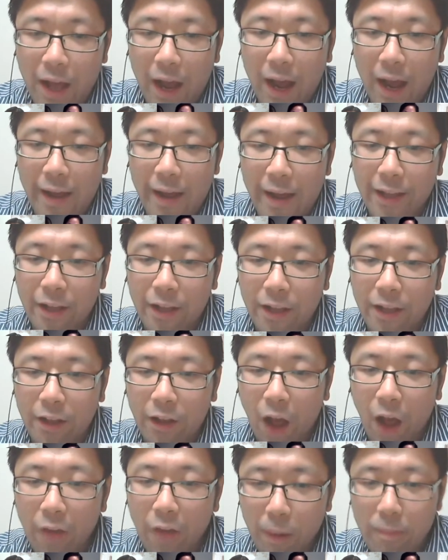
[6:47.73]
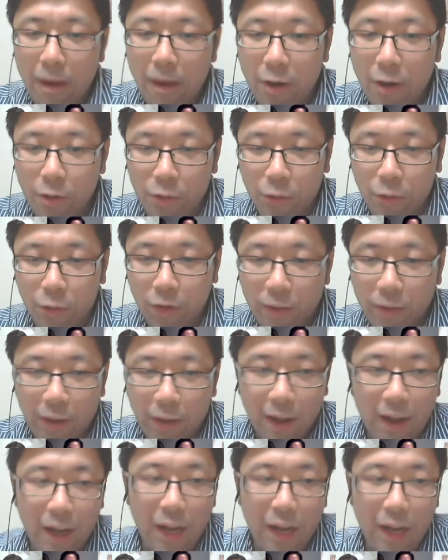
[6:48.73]
I got my mentor,
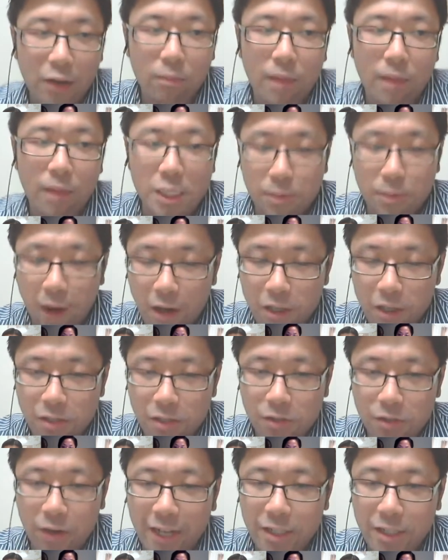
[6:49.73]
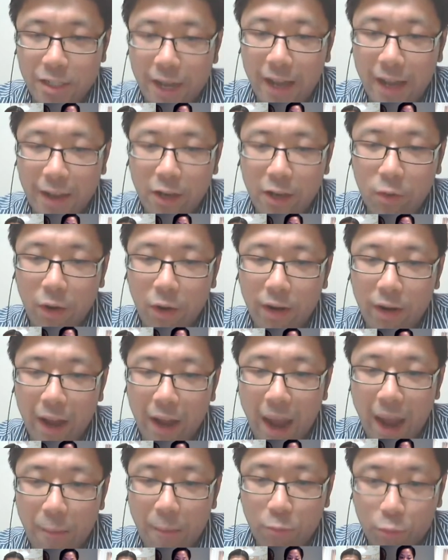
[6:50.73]
you know, my sponsor, and I said, hey, you know what,
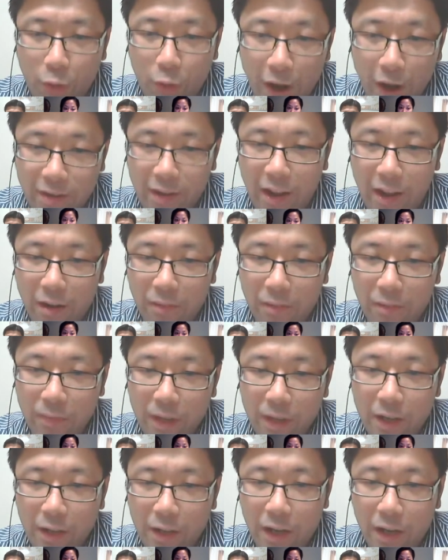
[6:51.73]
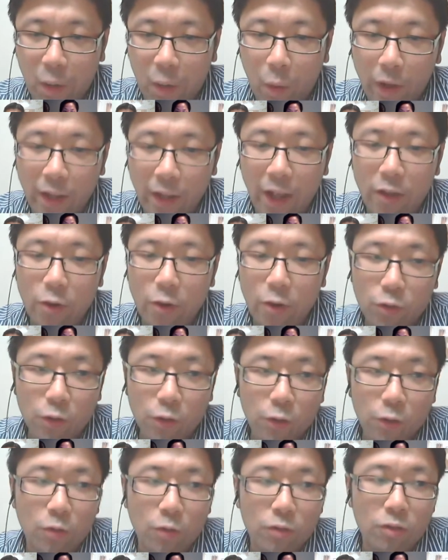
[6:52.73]
I'm ready now. What can you
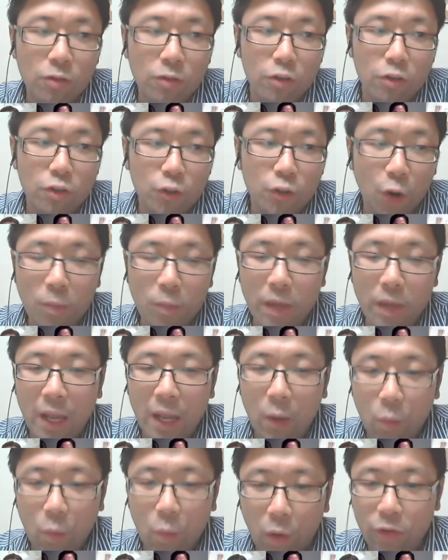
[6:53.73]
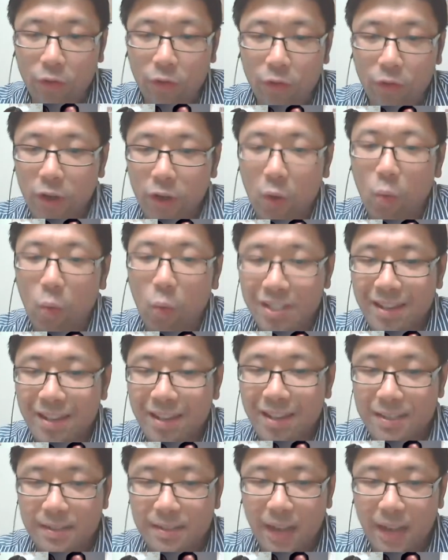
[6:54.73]
do to show me what, you know, what's the
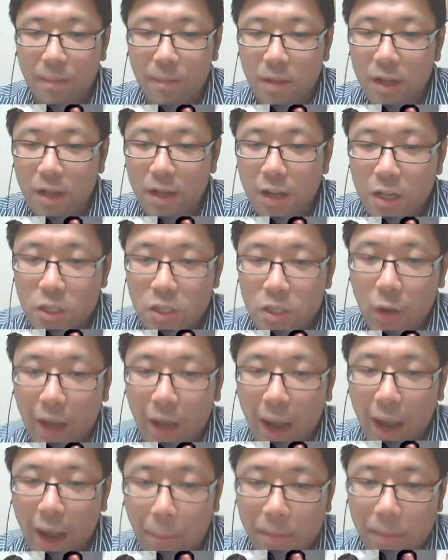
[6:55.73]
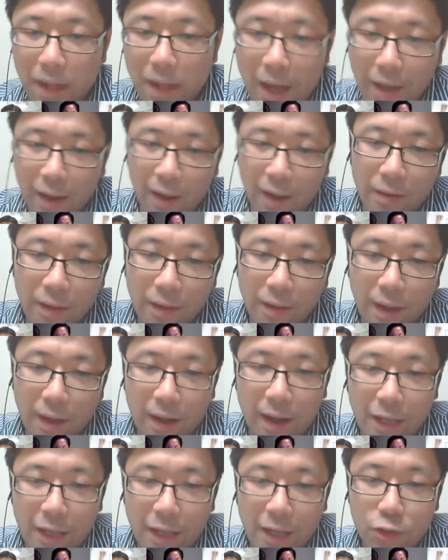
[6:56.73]
next step? So I plug in,
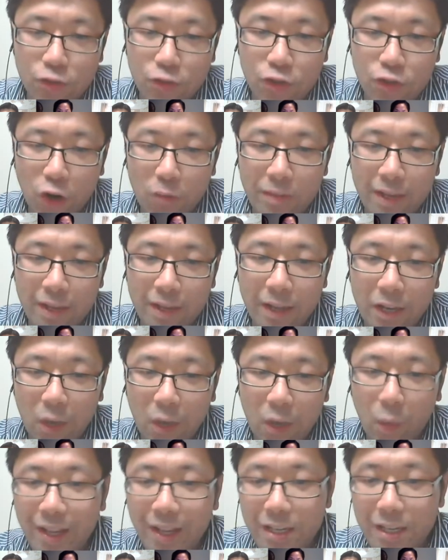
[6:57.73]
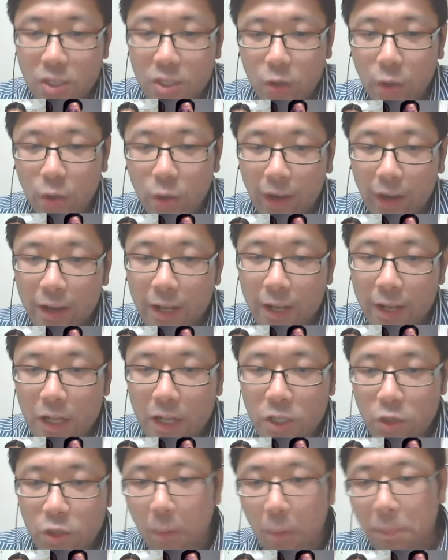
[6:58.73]
he showed me, you know, what he's doing.
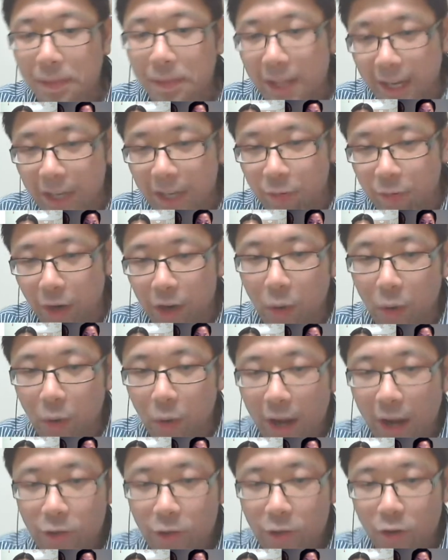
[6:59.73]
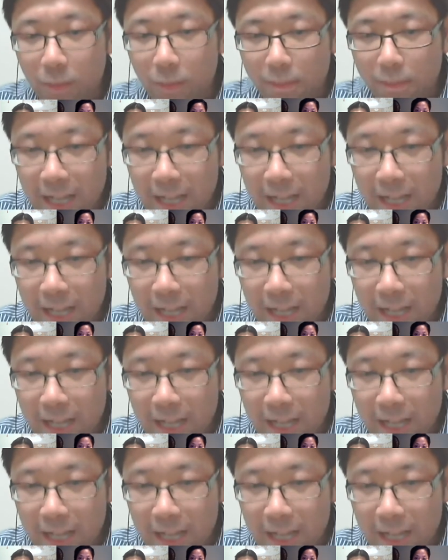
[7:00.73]
So I plug in right away, I took